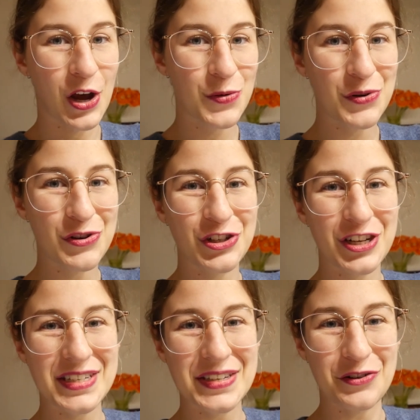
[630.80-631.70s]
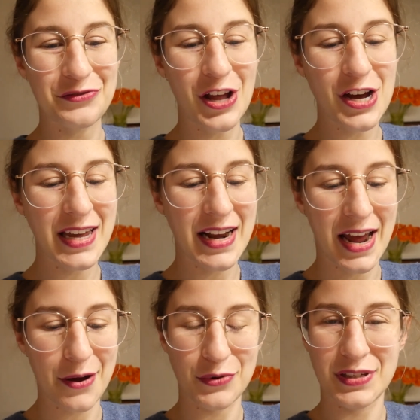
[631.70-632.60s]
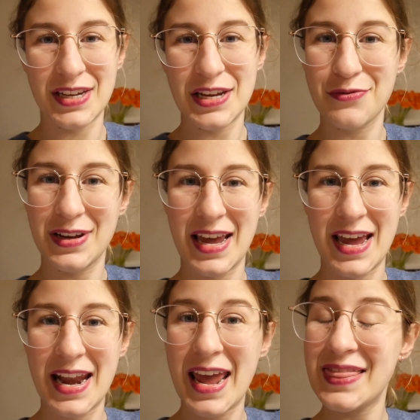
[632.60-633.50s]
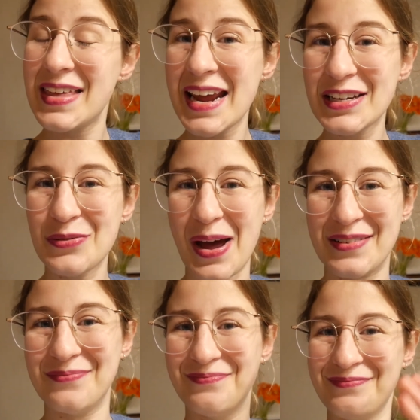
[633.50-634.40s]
hope you enjoyed this little vlog and I will see you again in the next one.